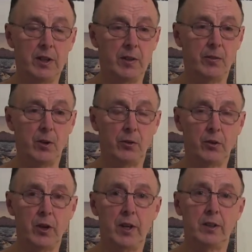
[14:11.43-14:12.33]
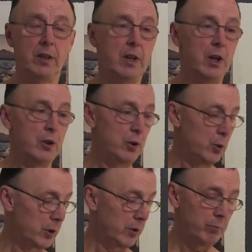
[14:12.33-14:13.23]
If there's not,
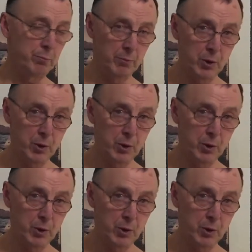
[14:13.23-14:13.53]
you could